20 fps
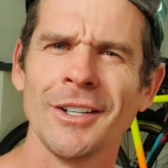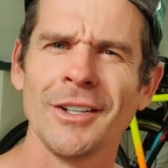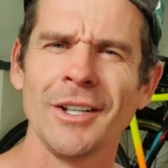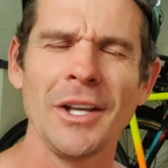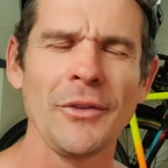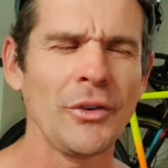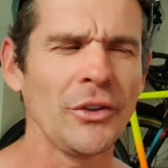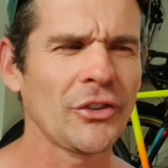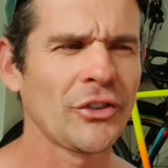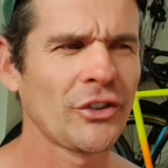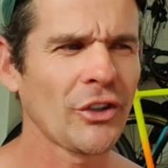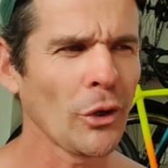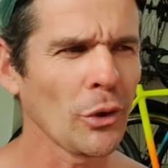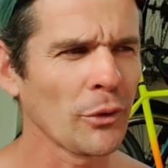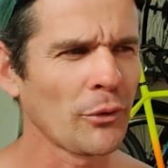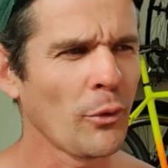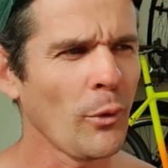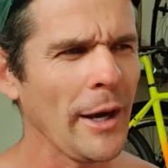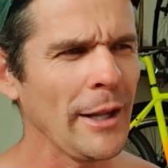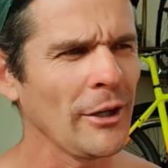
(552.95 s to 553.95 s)
If it's so
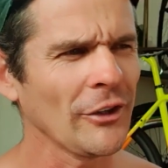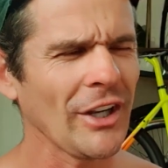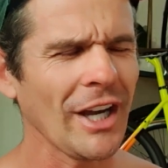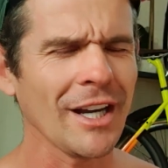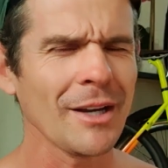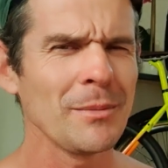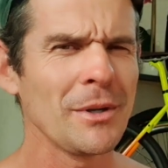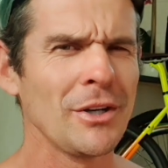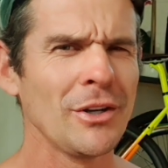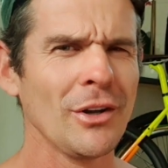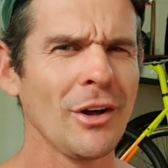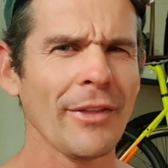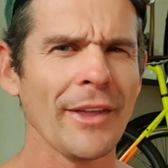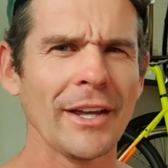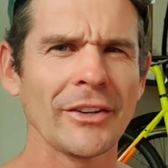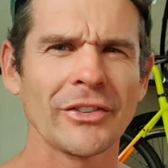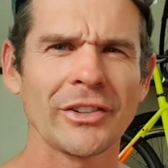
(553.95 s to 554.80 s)
good for weight loss, how come you're not that